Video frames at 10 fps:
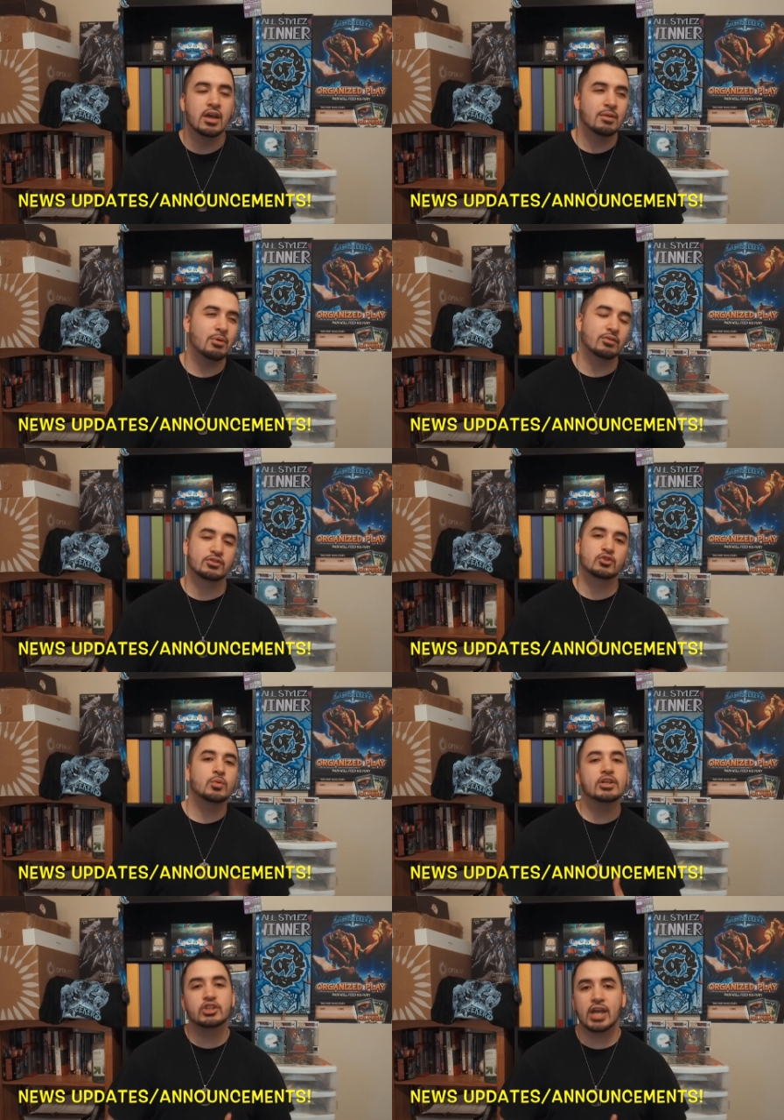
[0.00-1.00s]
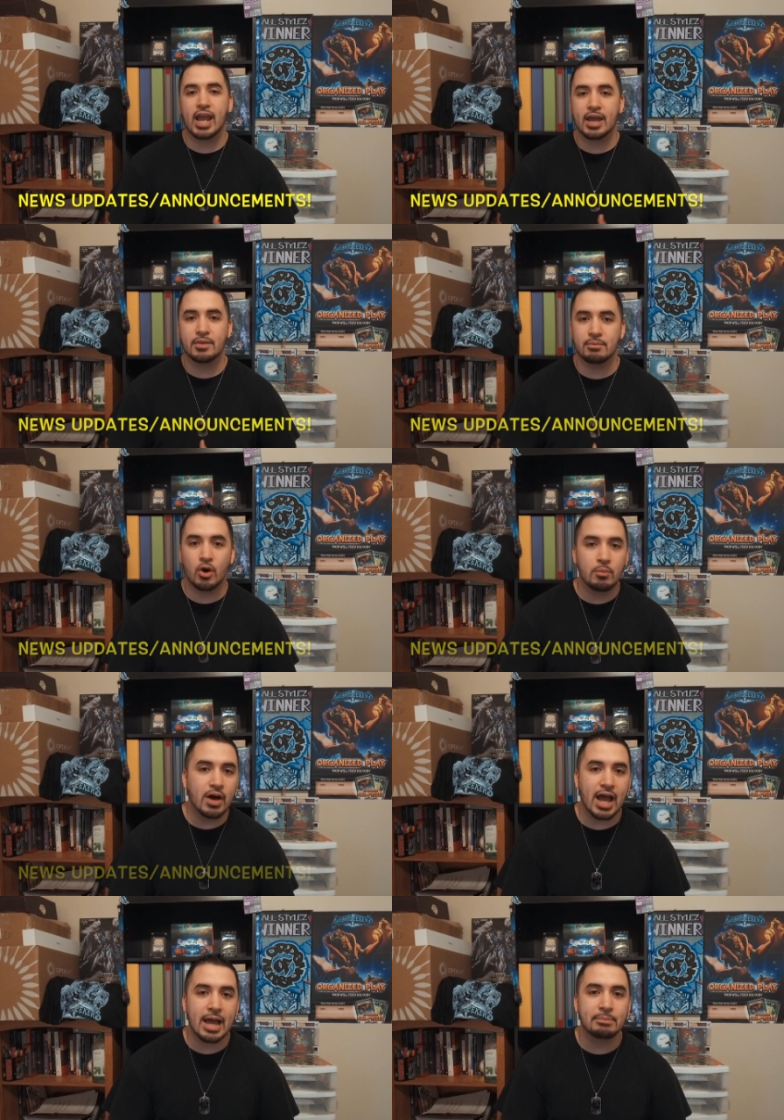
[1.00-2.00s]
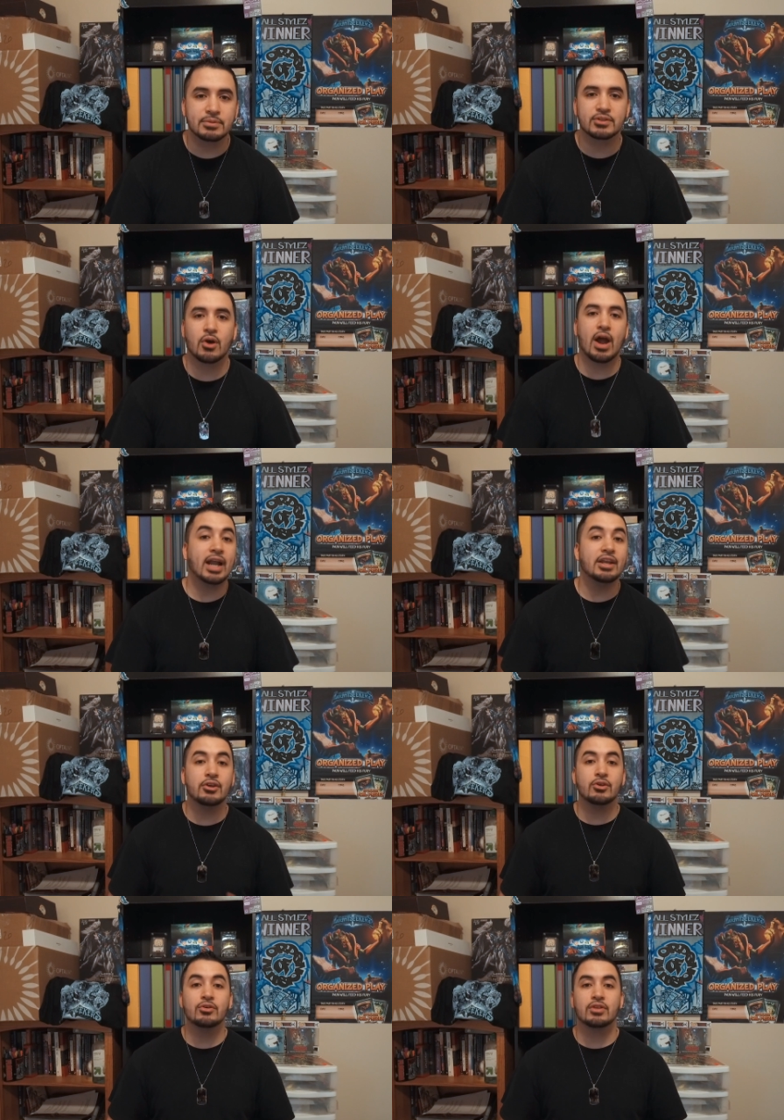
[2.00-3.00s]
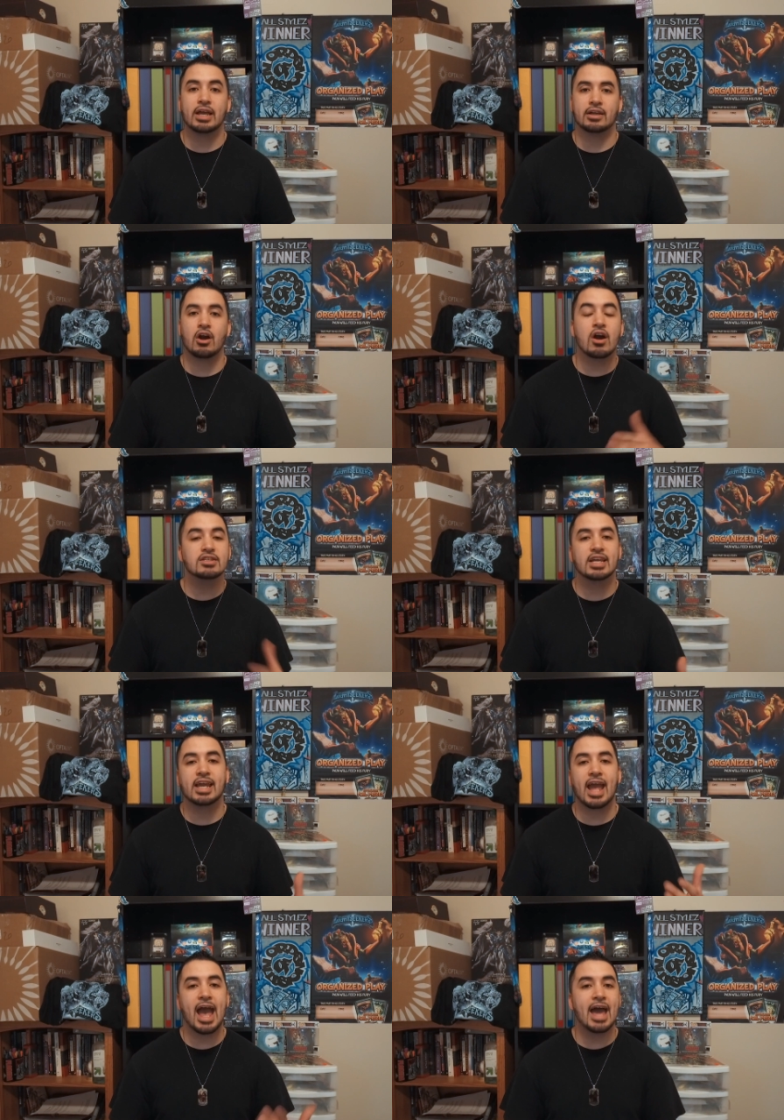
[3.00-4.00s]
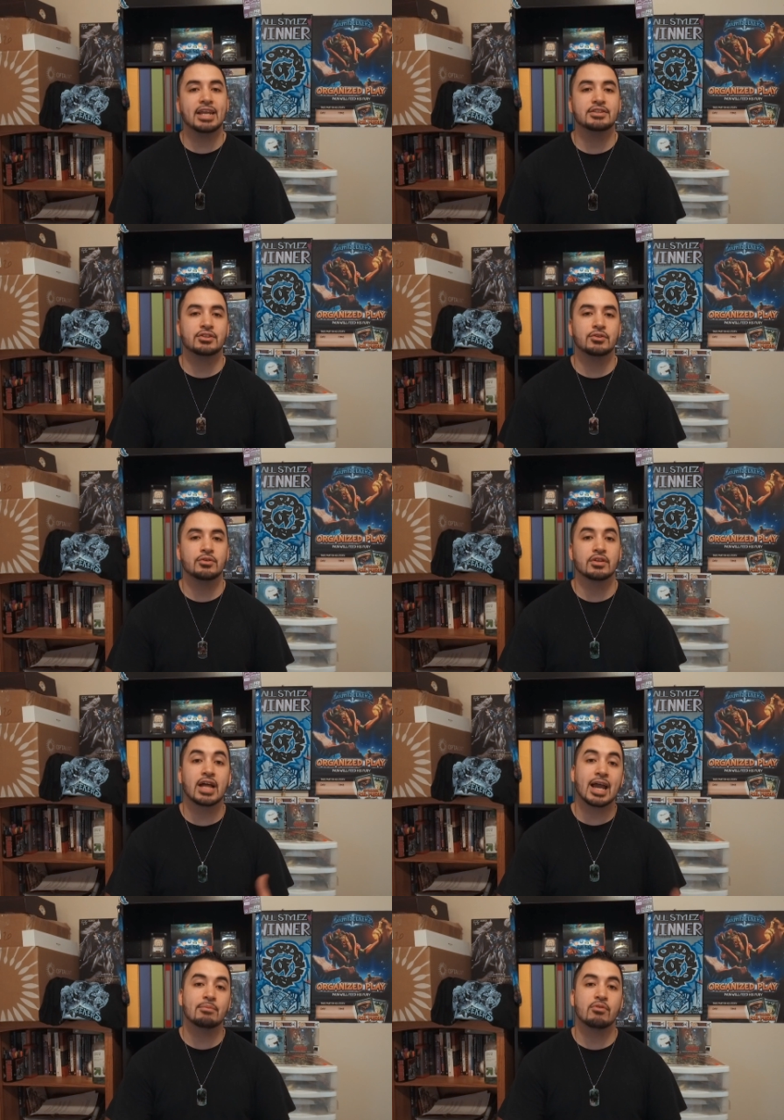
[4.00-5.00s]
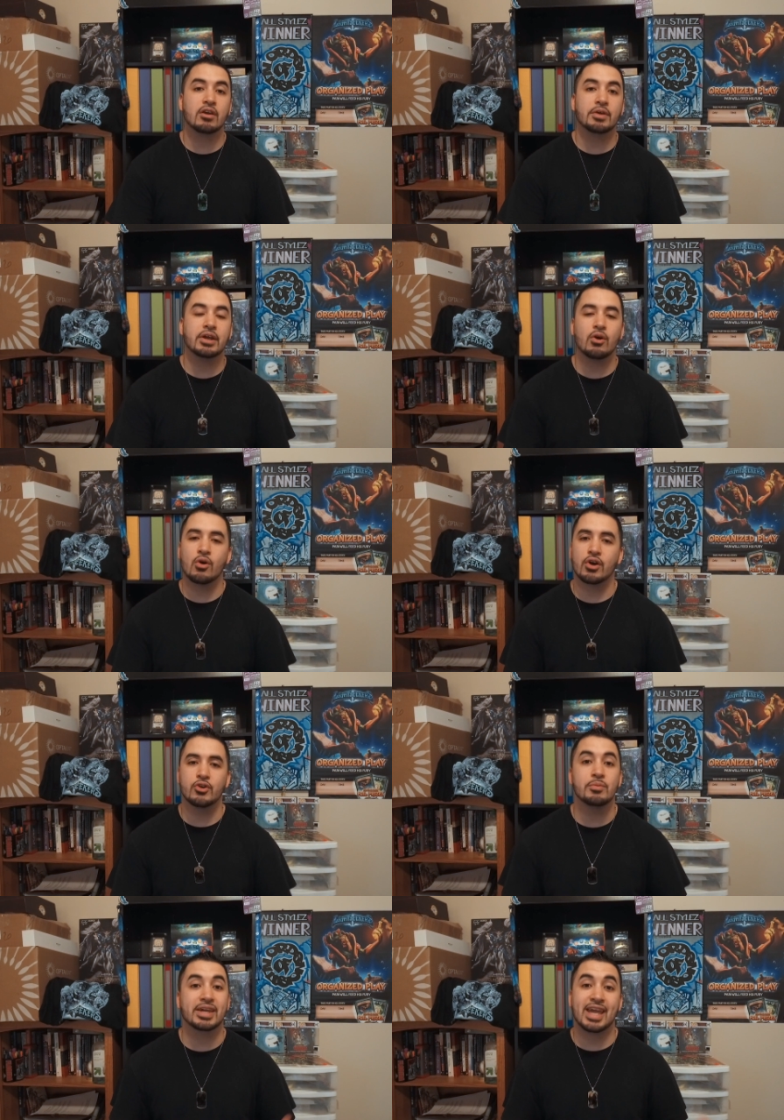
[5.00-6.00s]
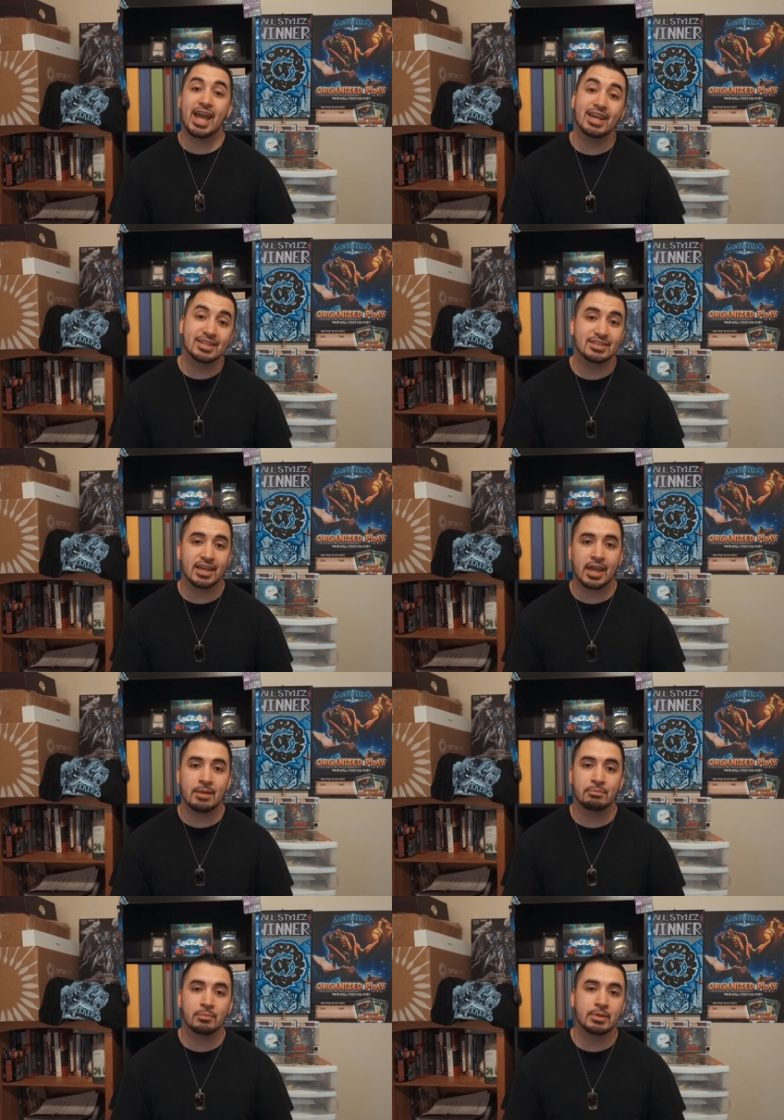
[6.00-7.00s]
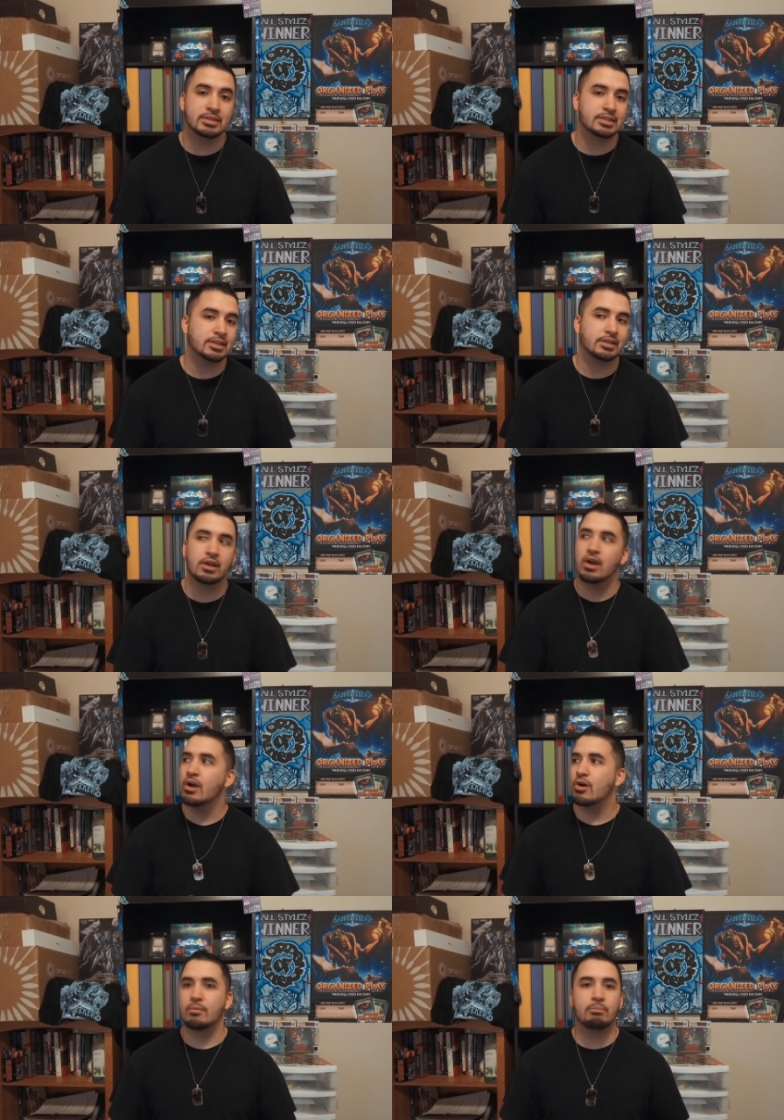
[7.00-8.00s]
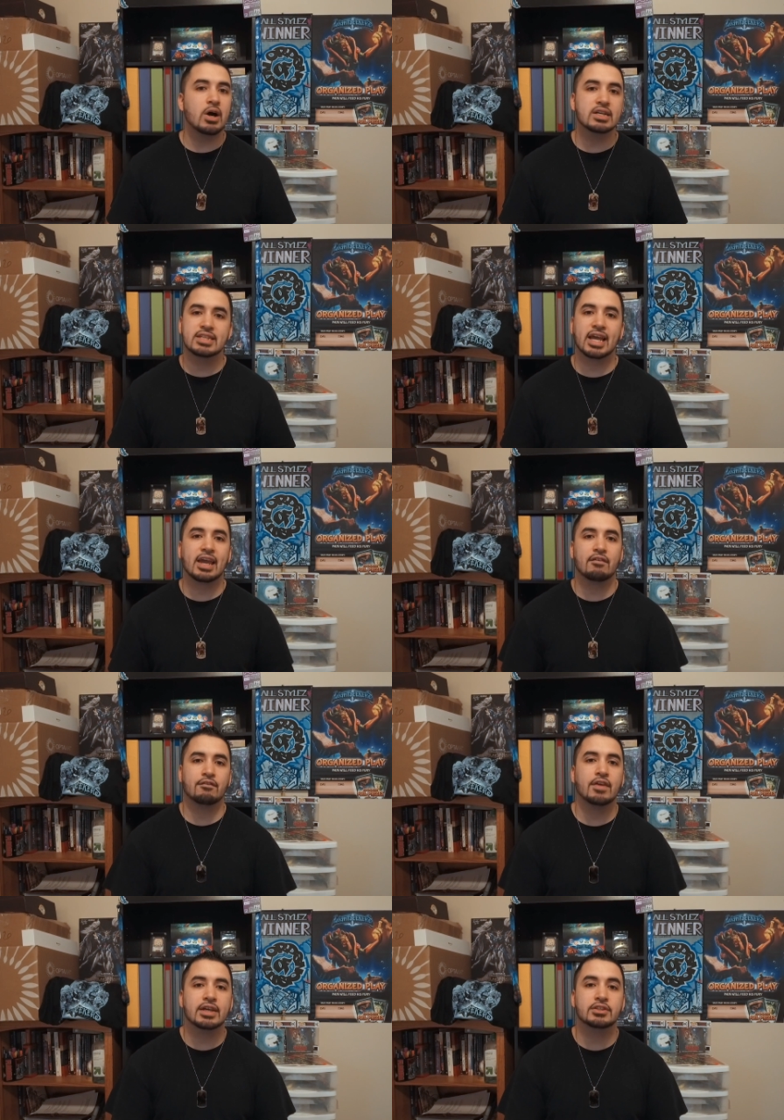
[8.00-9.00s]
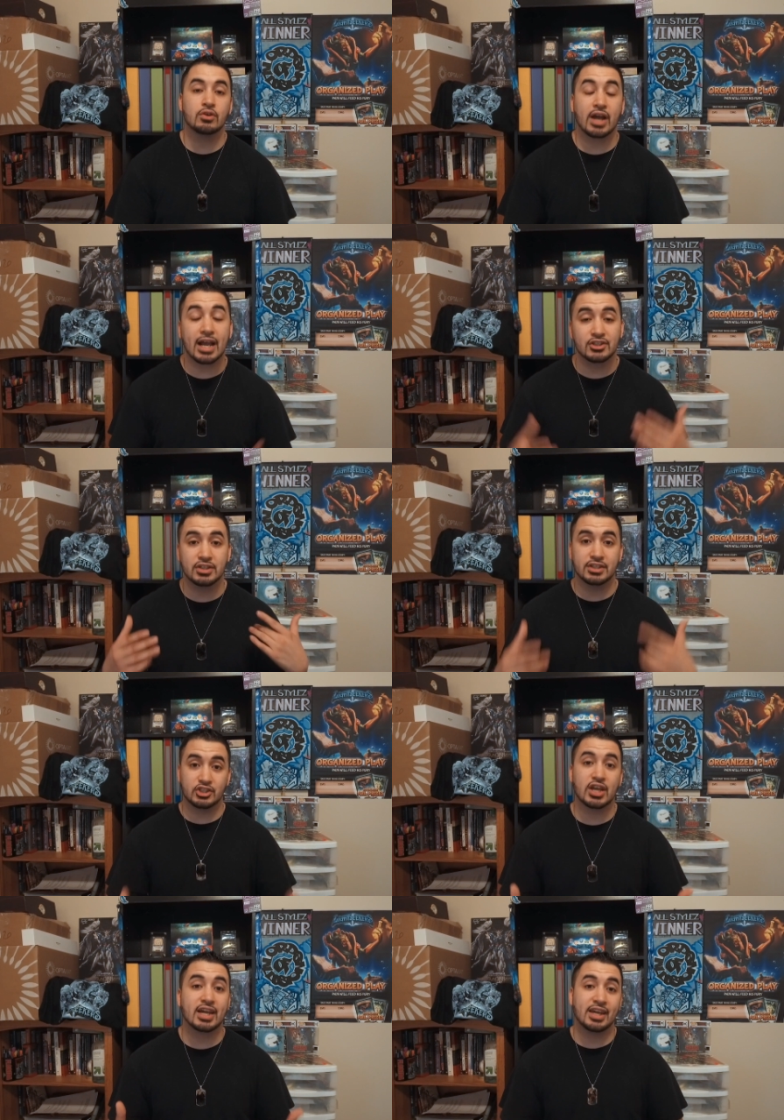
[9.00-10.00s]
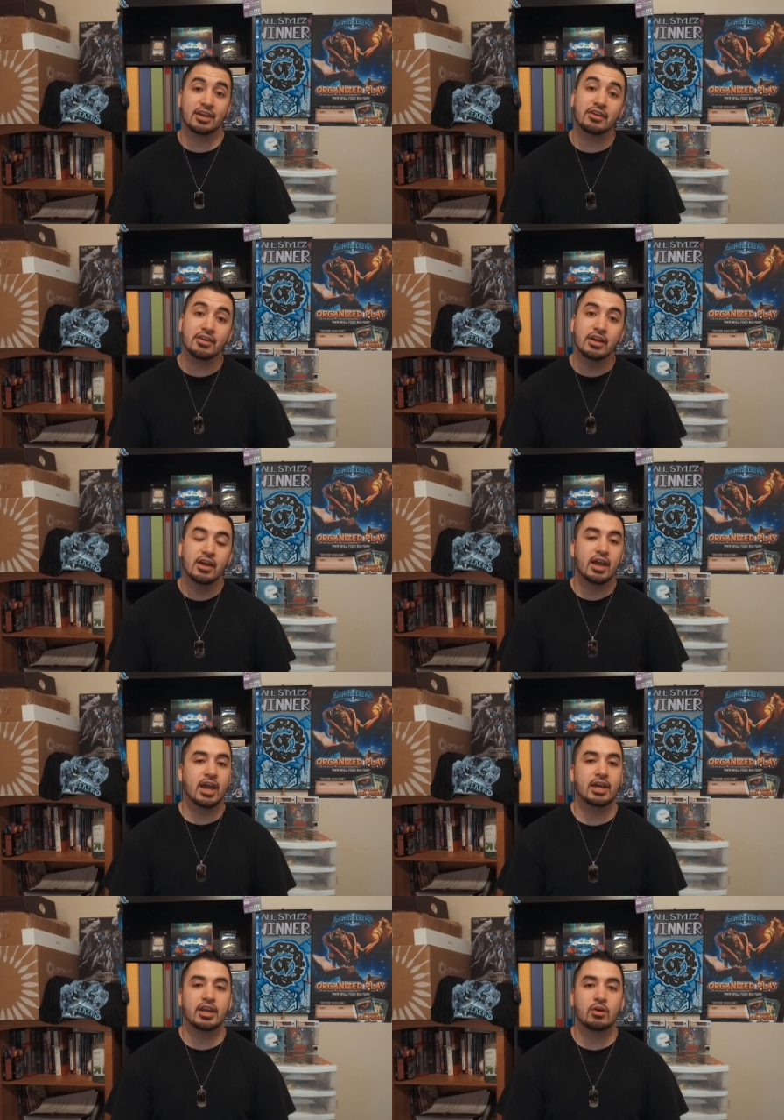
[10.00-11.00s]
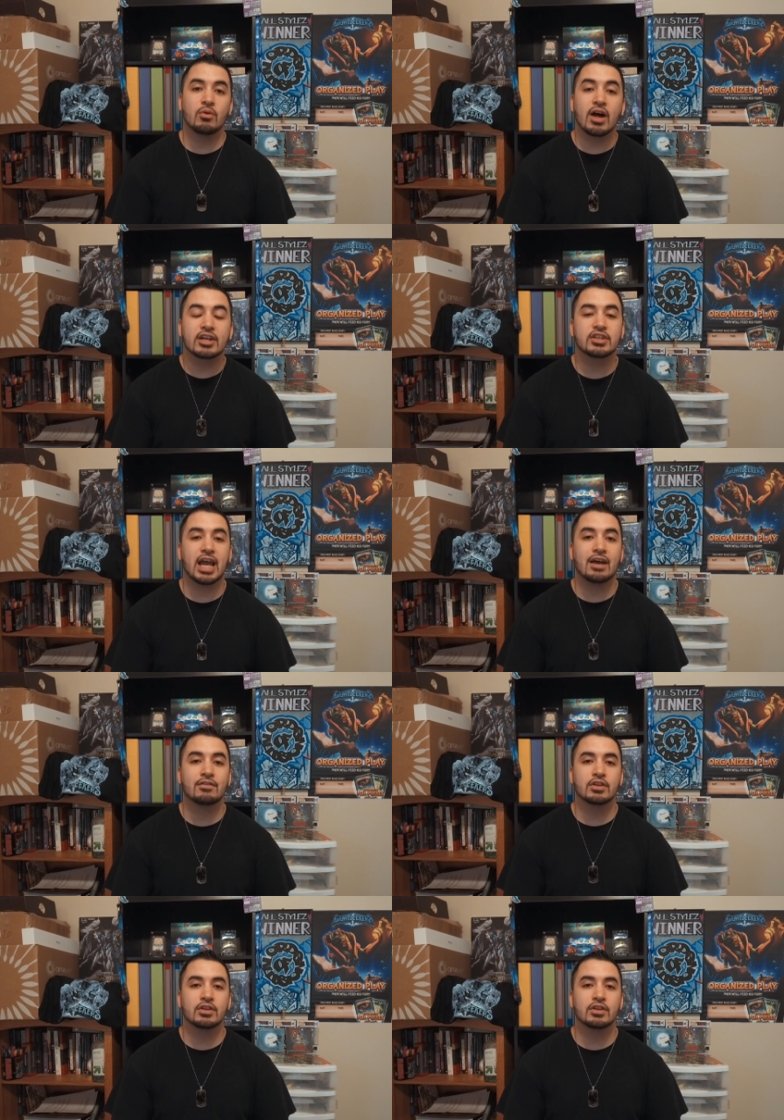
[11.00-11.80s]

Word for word: both Switch and the mobile app. So any new like cards that get added to the library or new mechanics that get implemented or bugs that get fixed, you actually can check here and uh, we'll actually have a